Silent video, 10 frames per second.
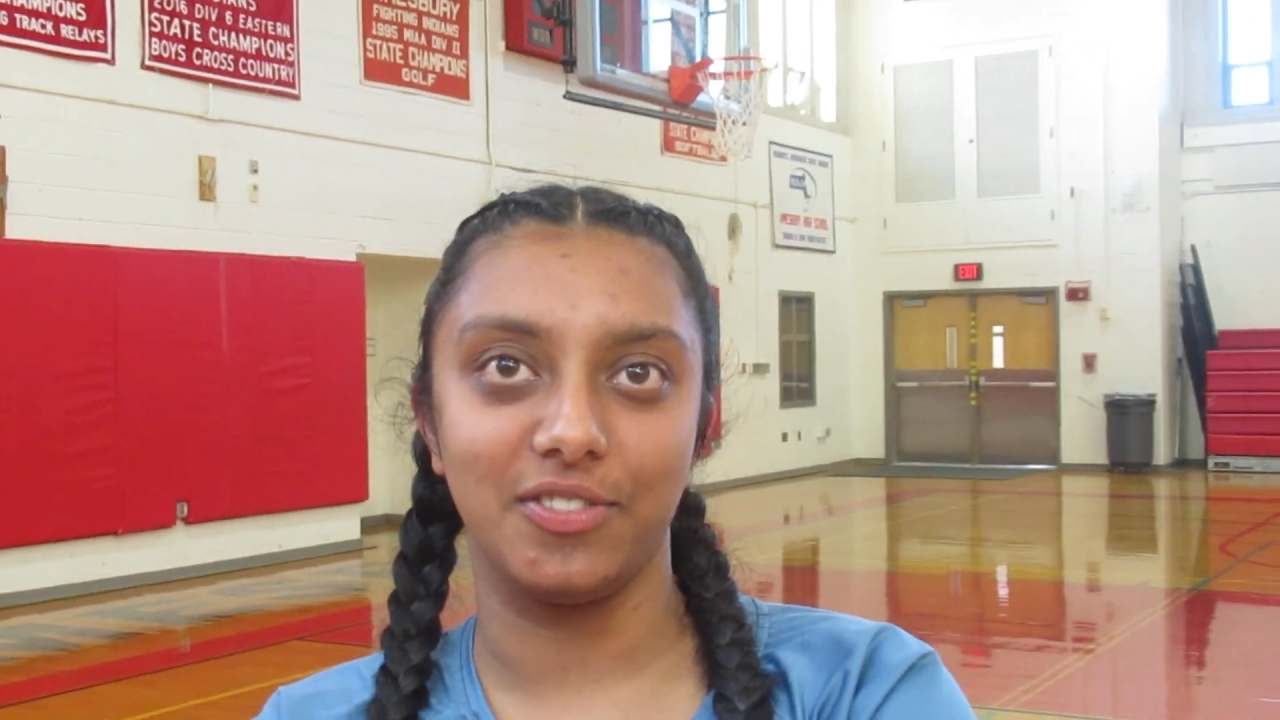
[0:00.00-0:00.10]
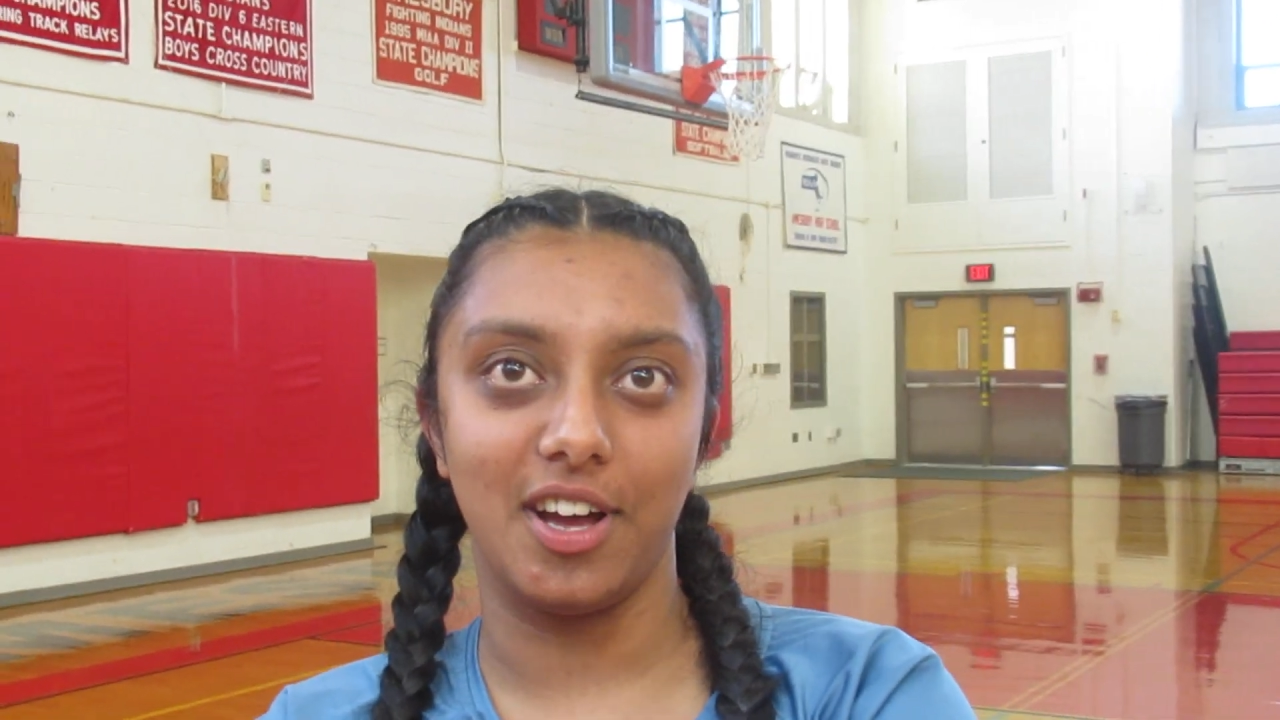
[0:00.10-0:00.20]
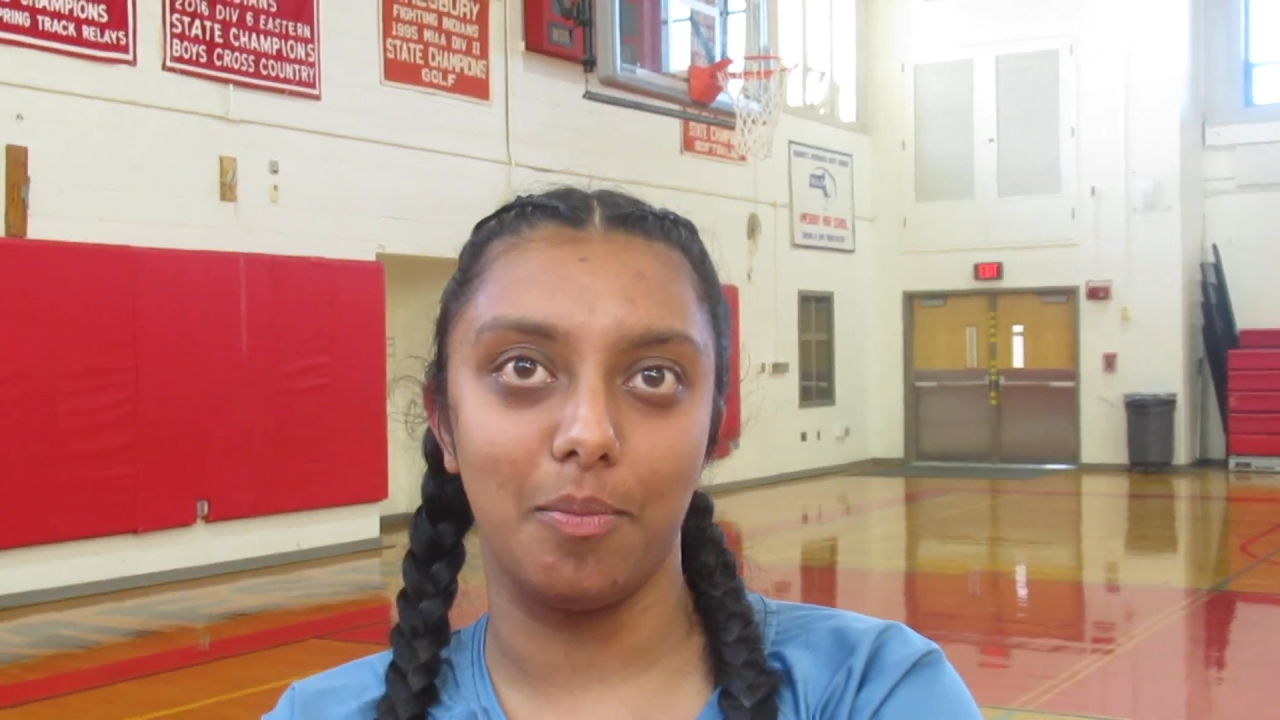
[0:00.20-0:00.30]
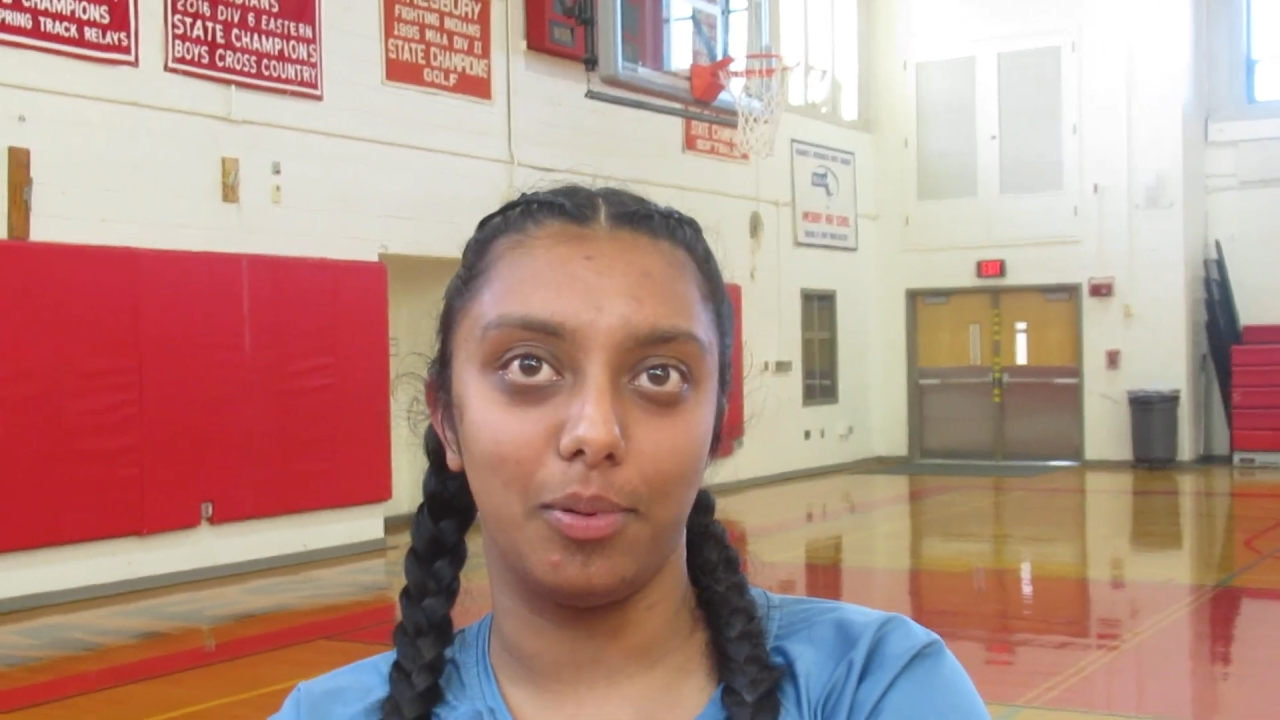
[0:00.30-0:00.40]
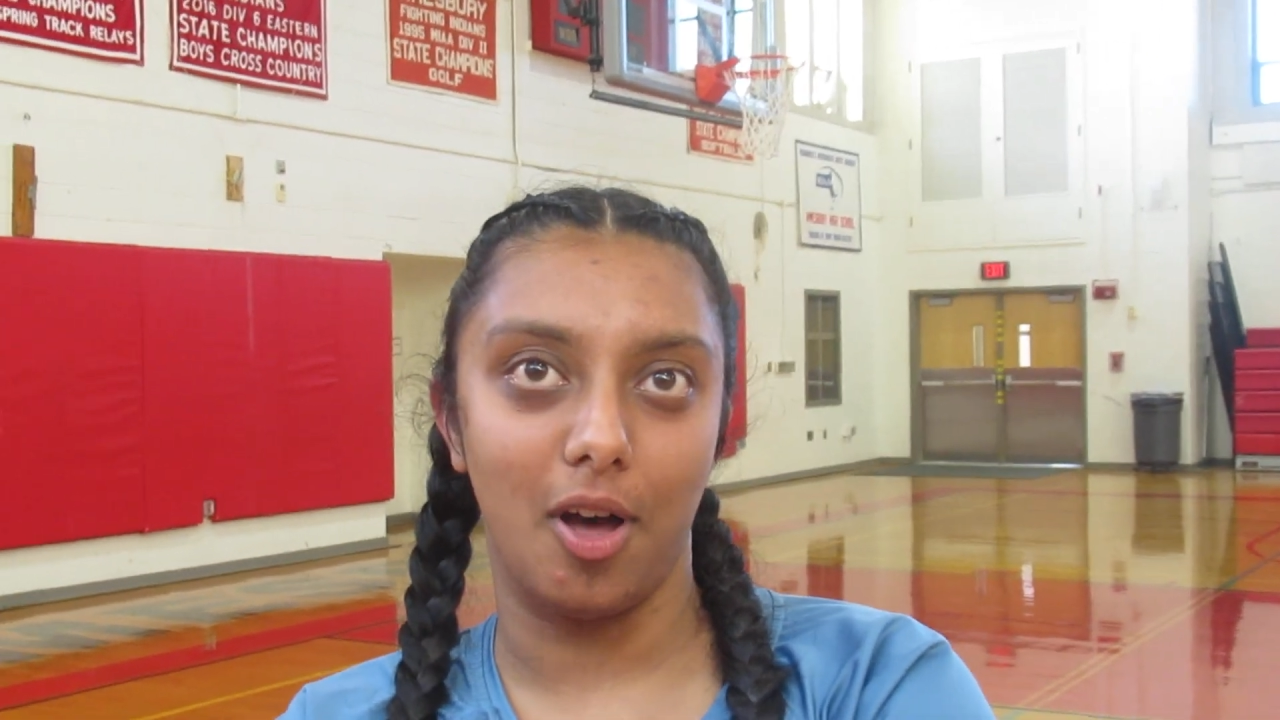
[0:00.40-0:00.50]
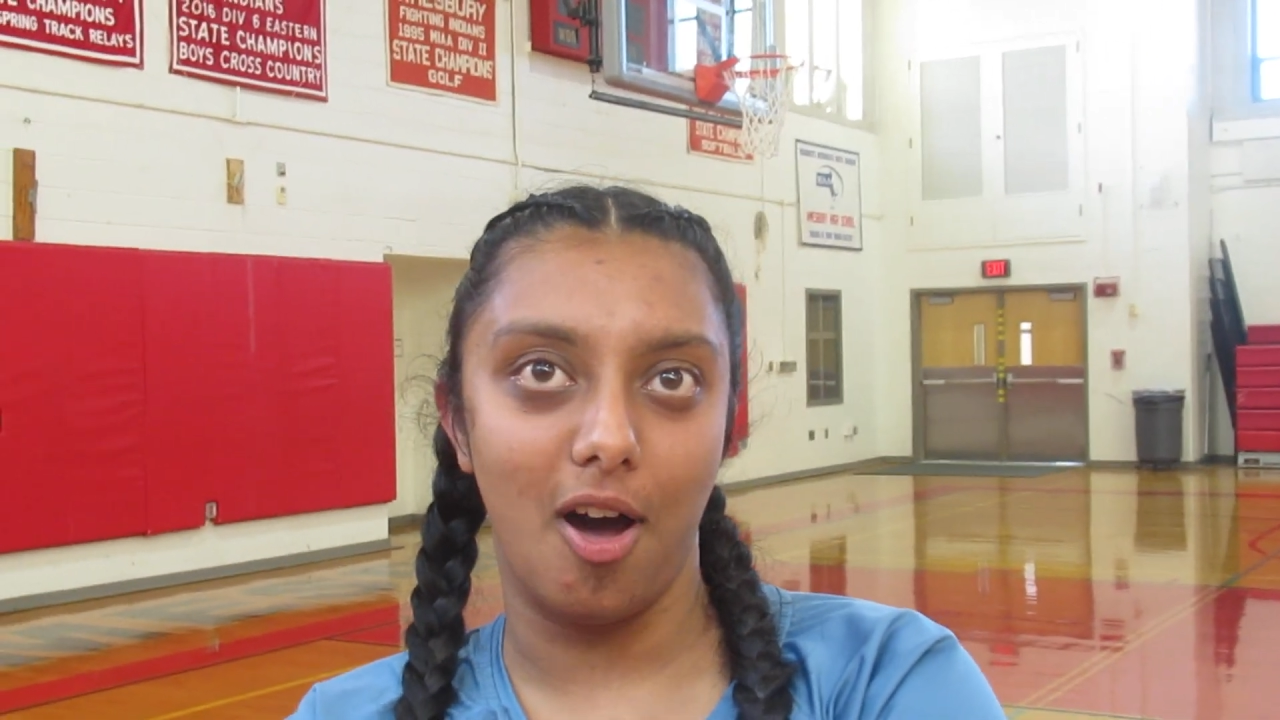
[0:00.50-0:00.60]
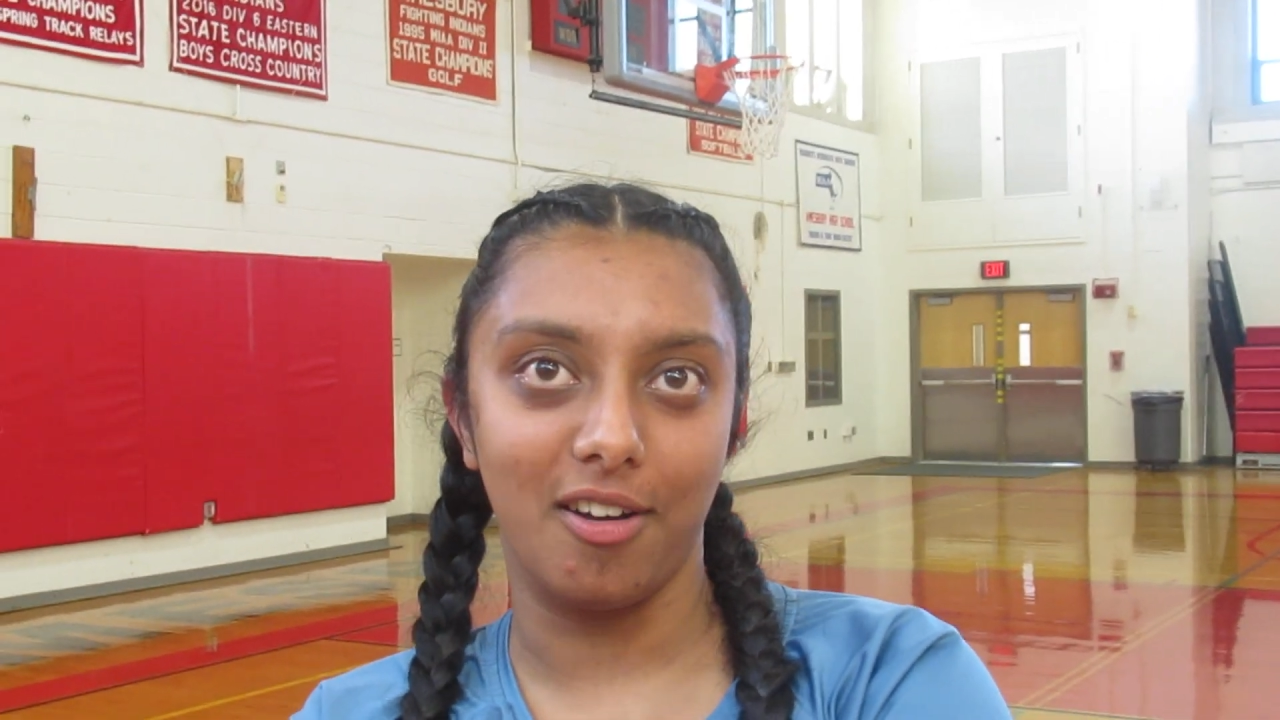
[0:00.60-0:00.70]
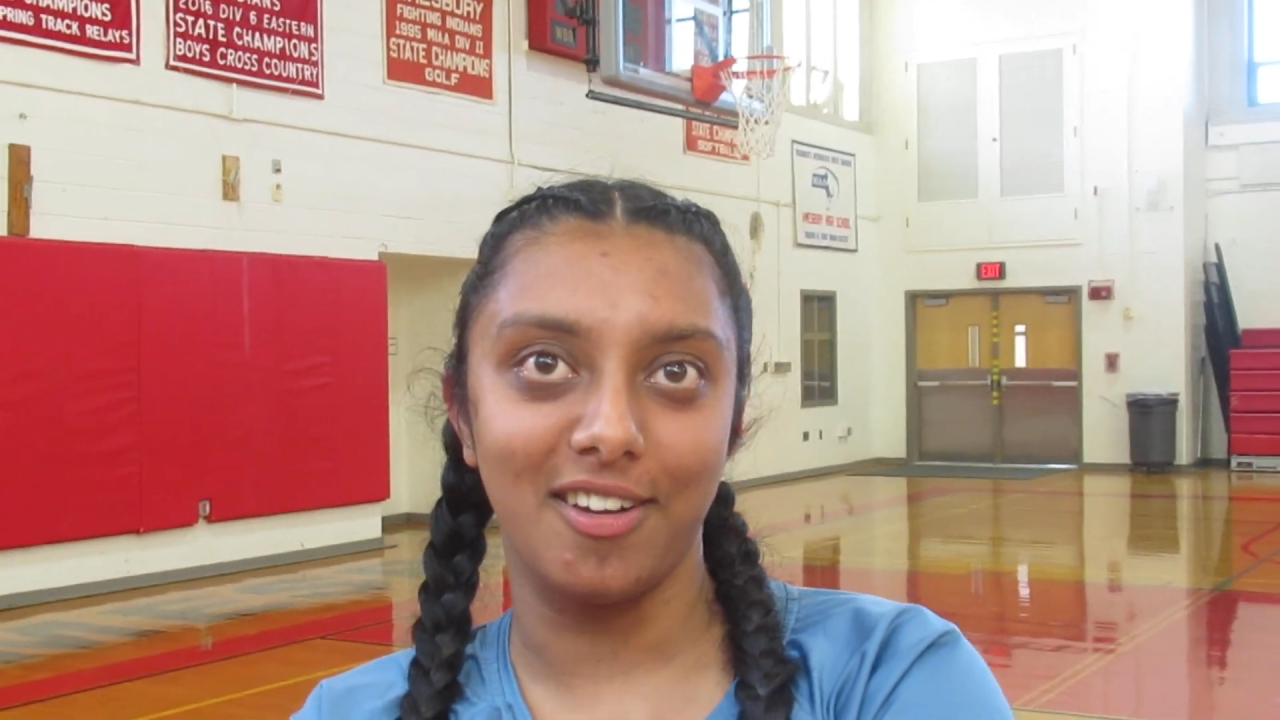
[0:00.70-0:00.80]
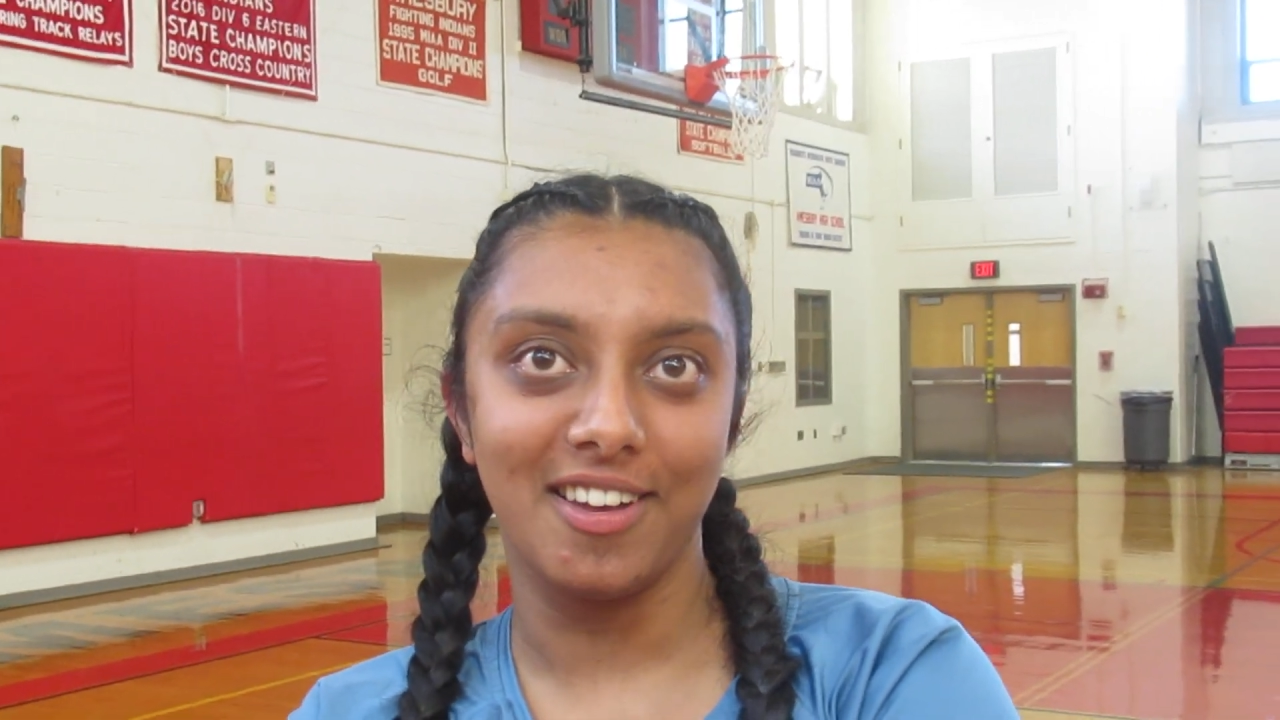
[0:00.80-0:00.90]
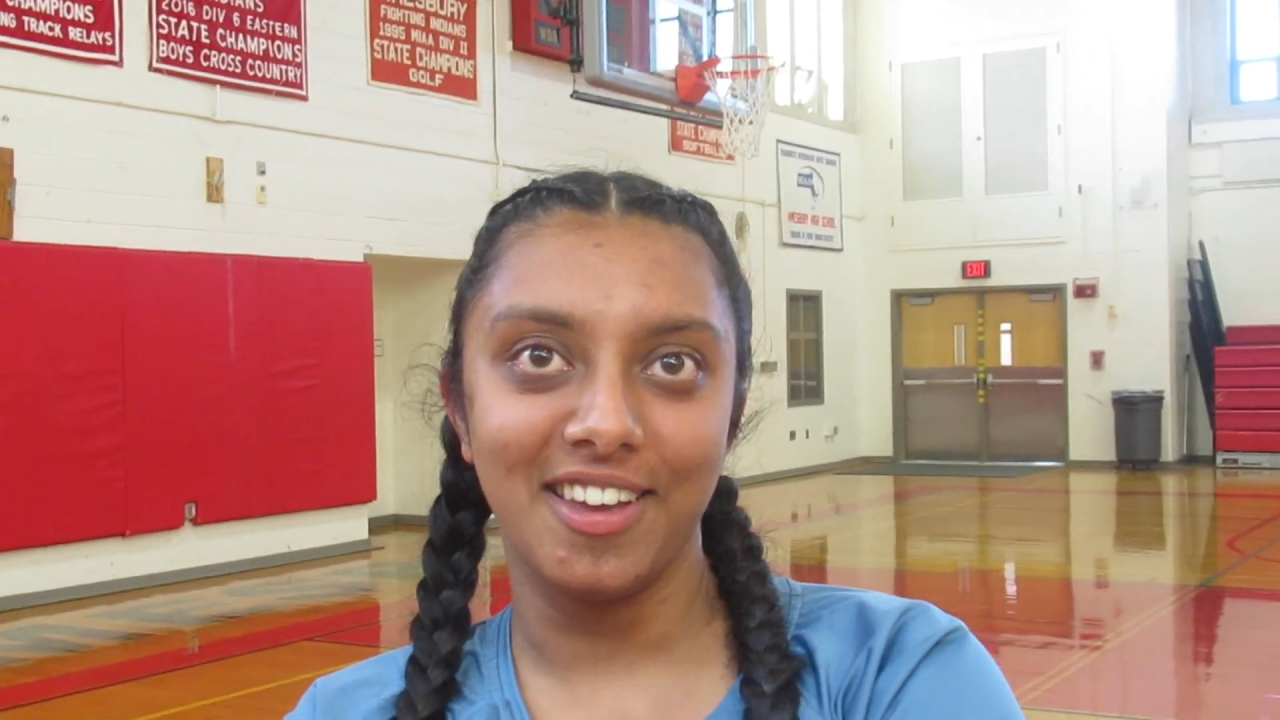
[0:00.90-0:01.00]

line block.